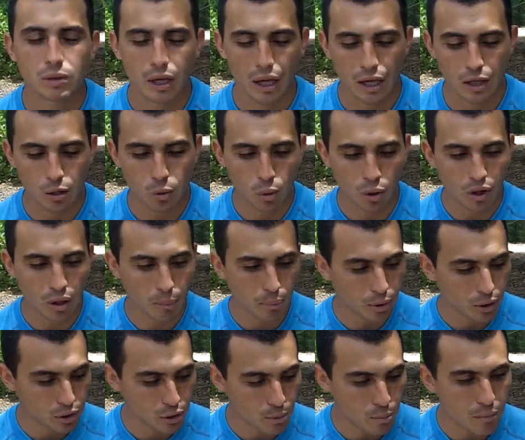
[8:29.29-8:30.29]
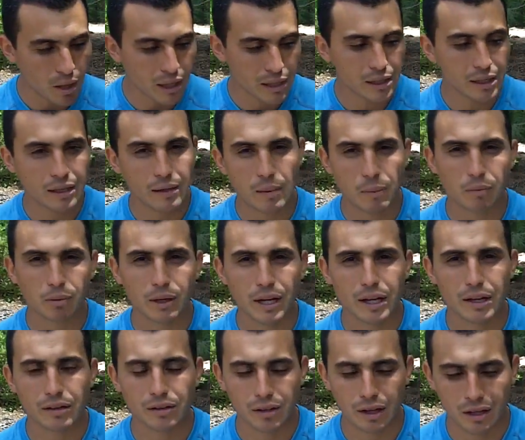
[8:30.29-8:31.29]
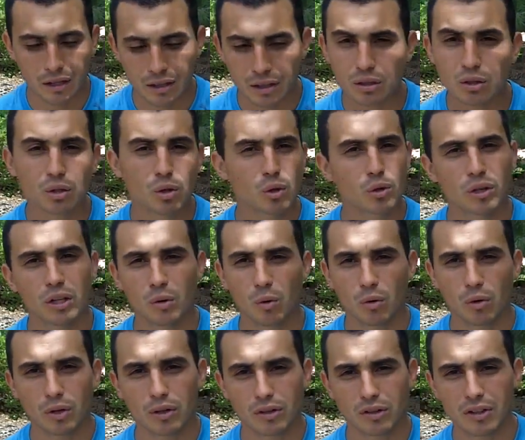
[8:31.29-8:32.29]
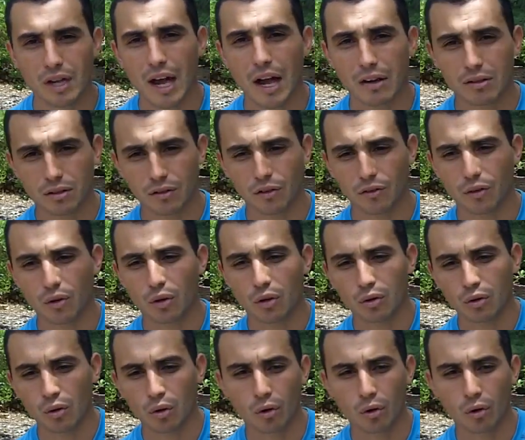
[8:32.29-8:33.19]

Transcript: Okay, you want to put your money in a place like an annuity where it's tax deferred,